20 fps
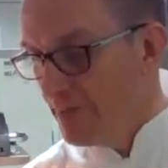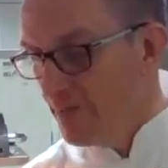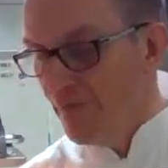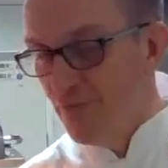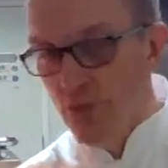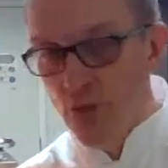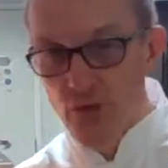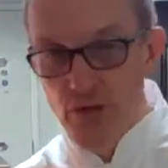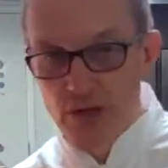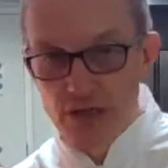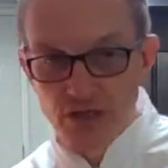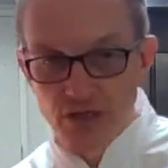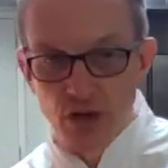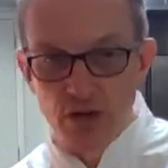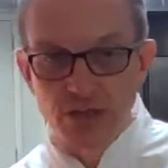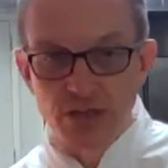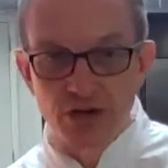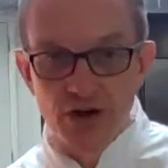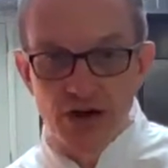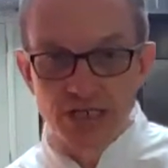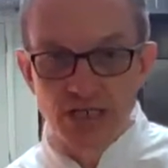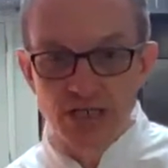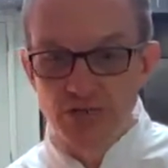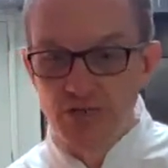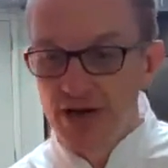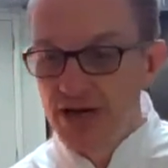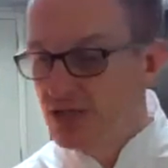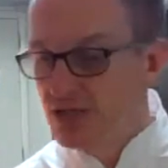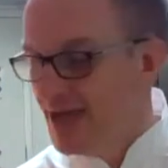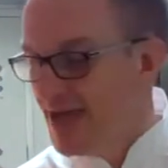before those coals are
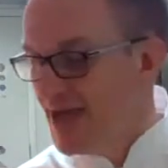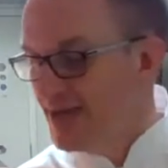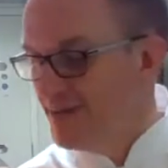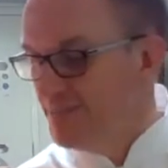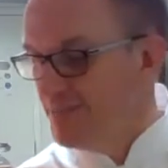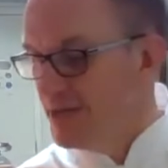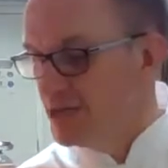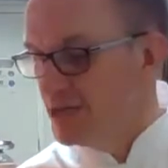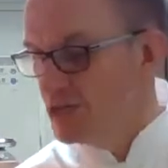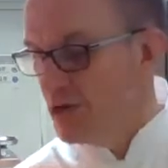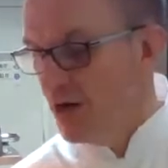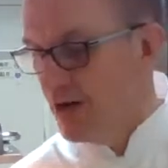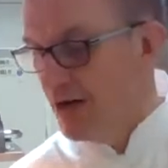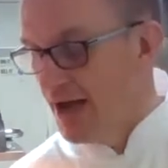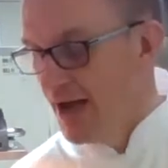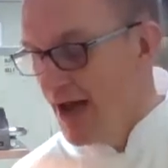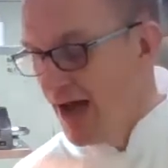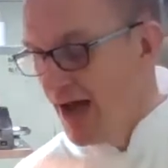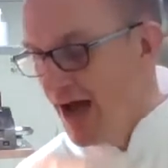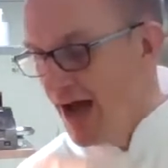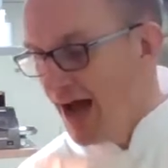actually ready to add meat on,